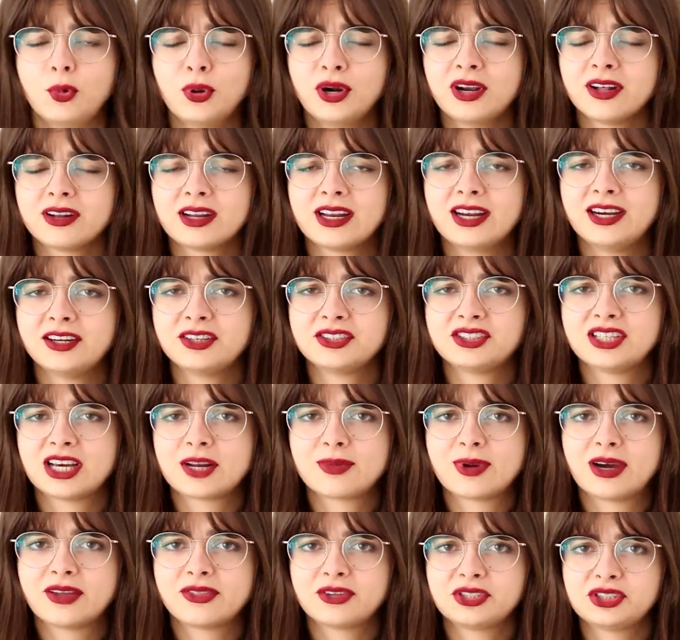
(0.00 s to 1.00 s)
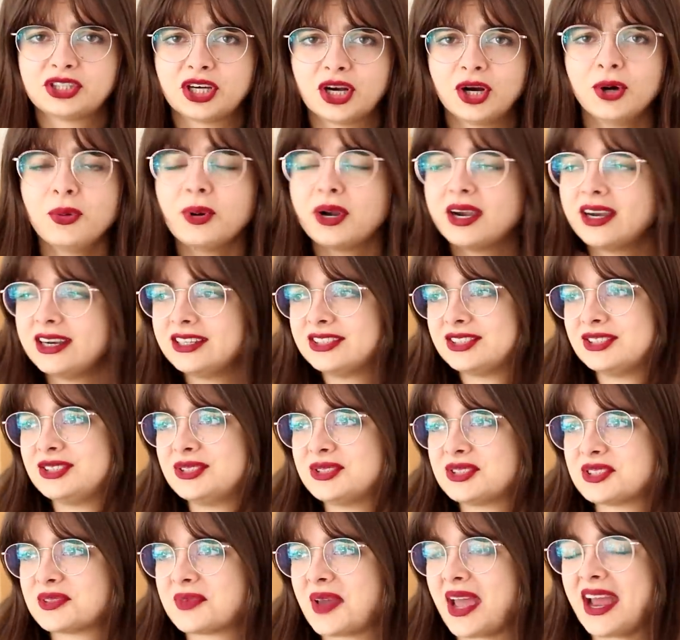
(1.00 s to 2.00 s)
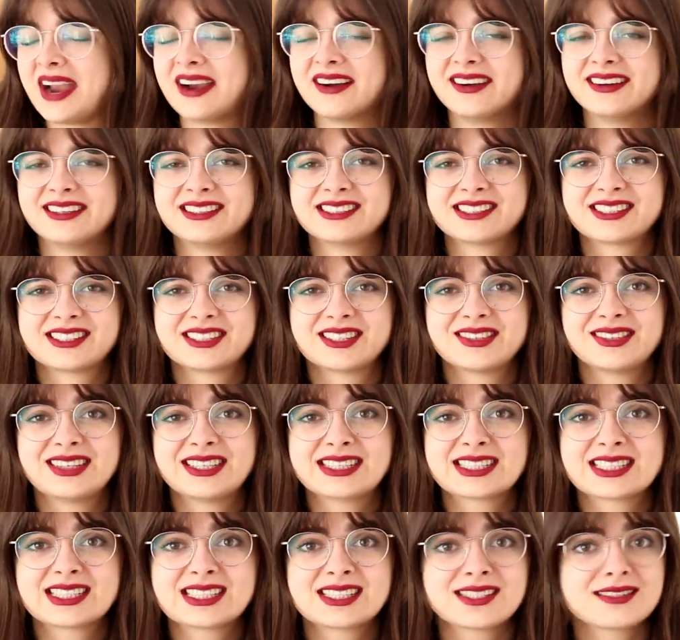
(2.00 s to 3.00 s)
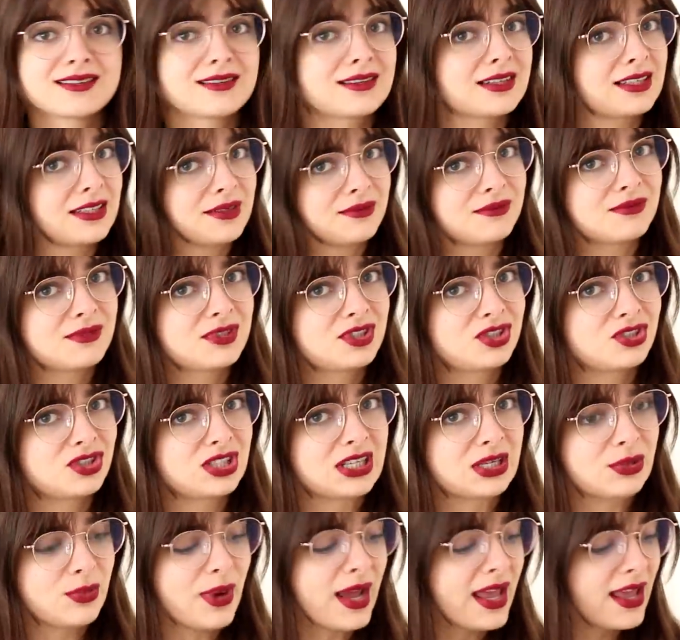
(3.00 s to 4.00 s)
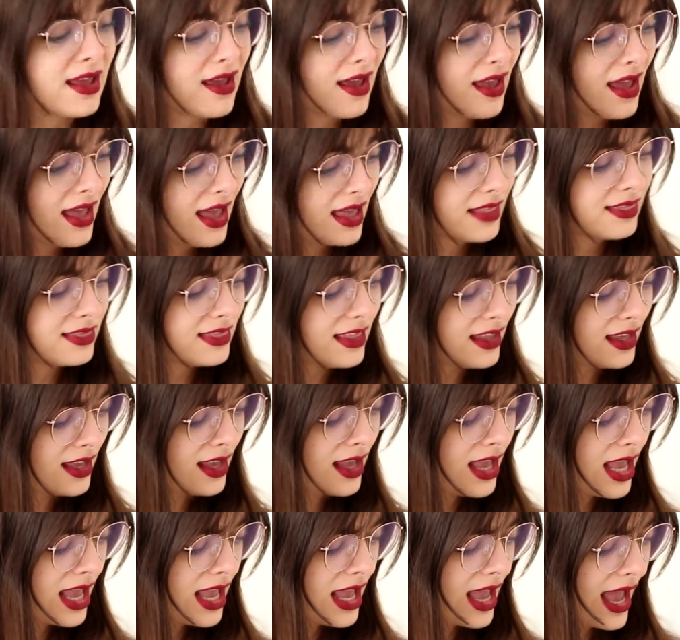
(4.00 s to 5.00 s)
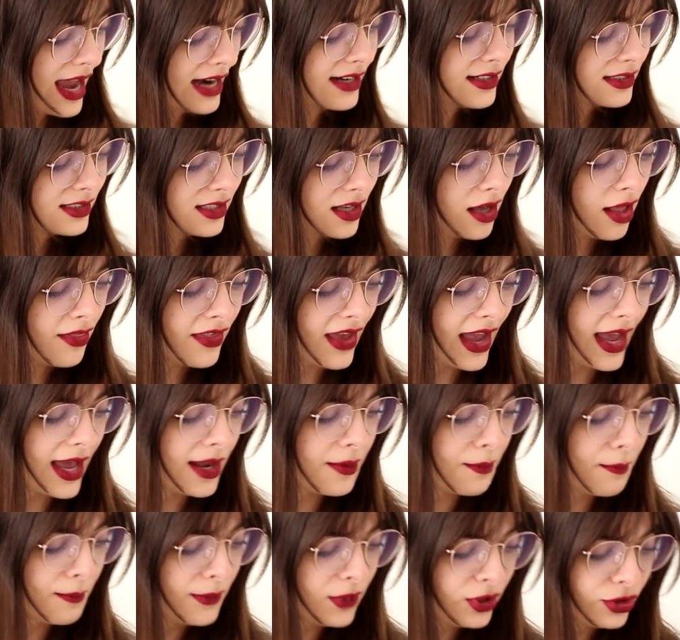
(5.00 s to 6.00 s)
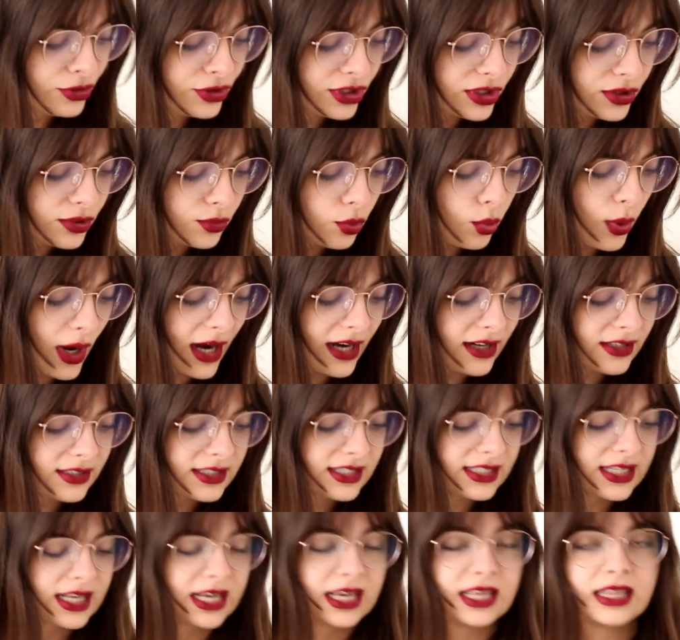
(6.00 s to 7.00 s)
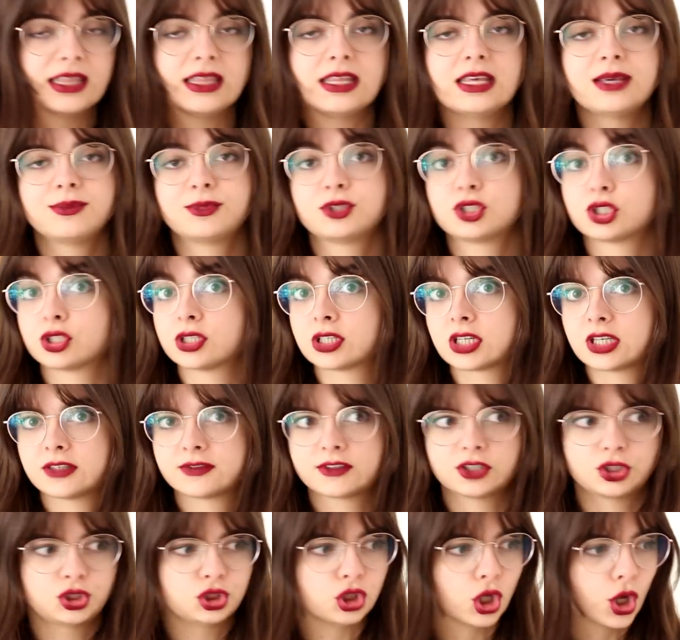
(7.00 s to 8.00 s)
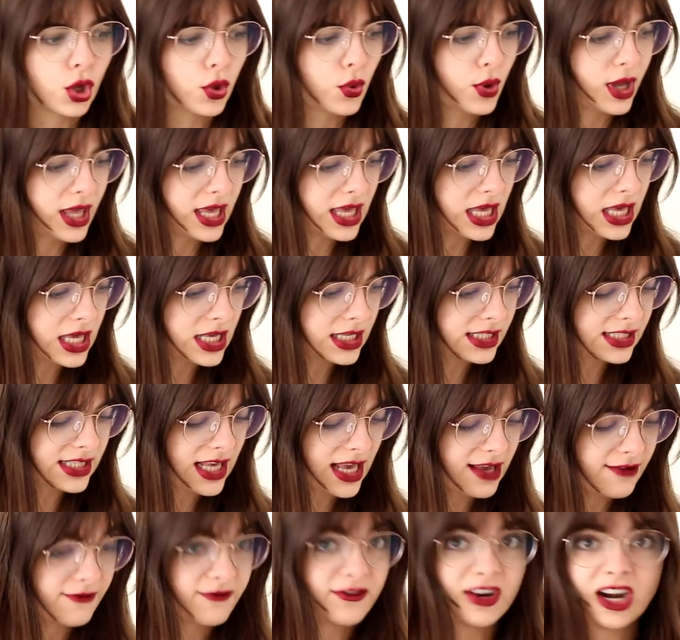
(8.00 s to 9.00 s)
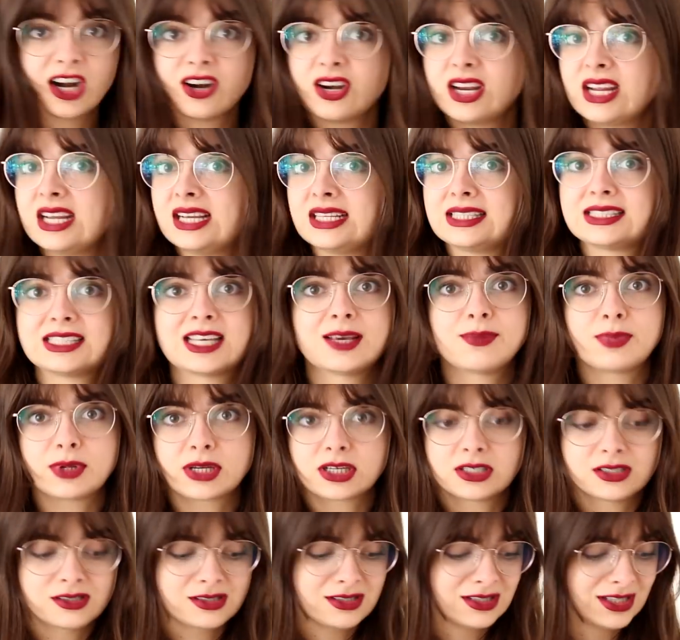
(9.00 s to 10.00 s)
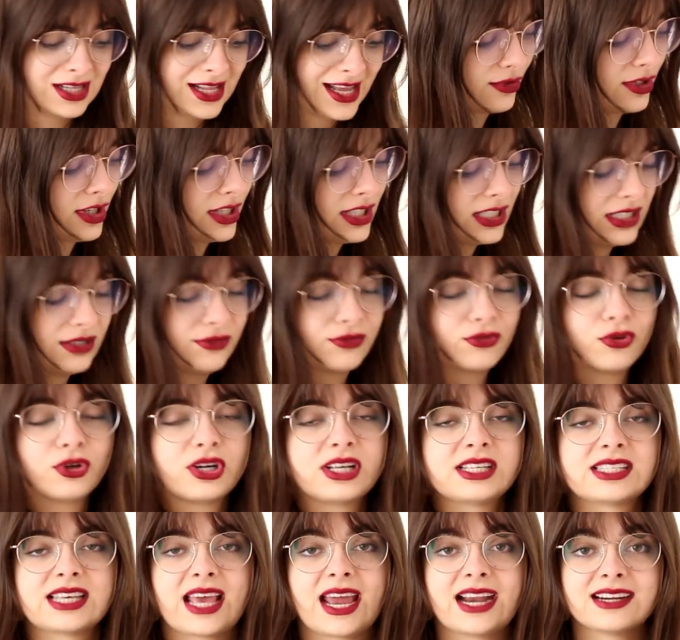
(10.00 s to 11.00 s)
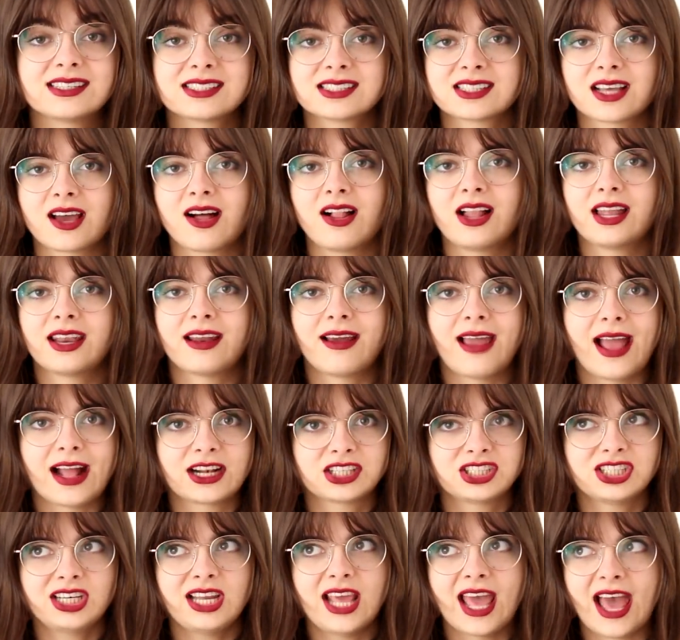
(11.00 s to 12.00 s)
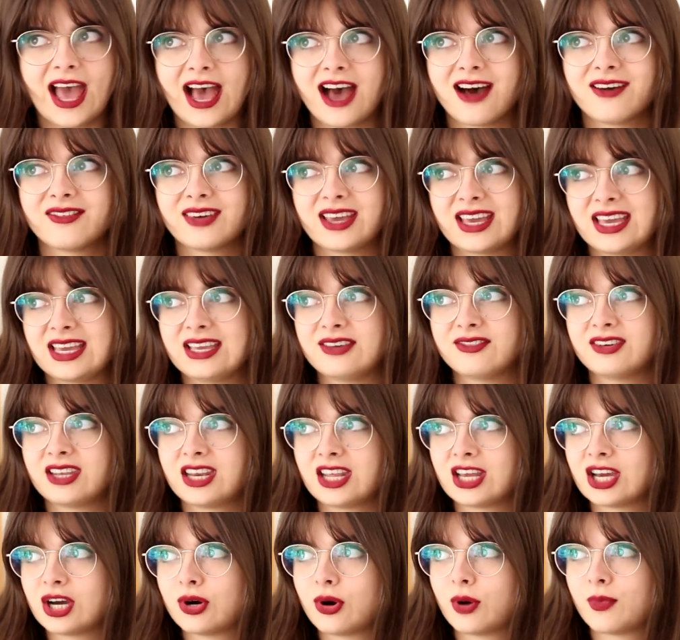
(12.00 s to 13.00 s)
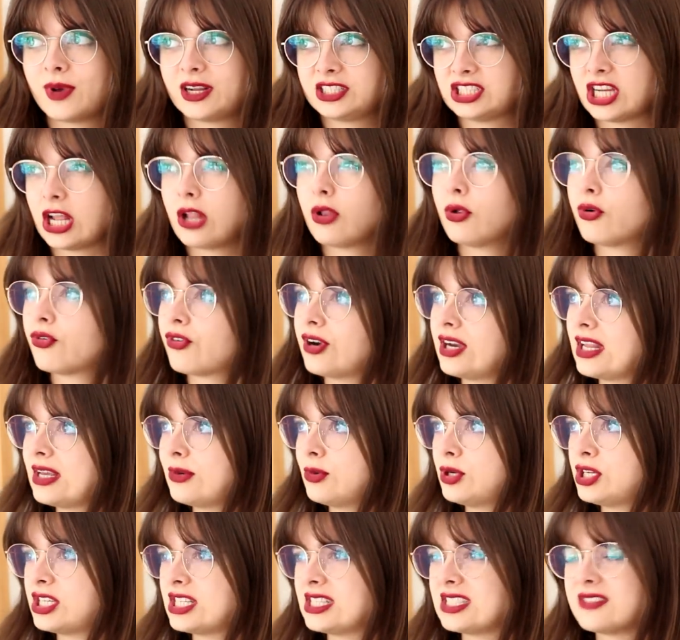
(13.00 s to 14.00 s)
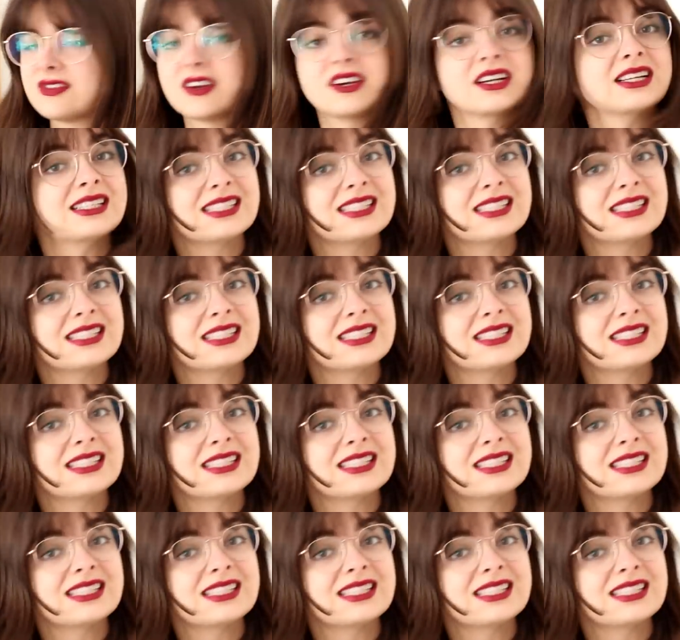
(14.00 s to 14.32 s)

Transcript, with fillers: We're not here to chat about the show, we're here to do some hair, so let's get started straight away. The hairstyle that Mildred wears in the majority of the show is a very typical 1940s hairstyle and I actually have a video on my channel already which is very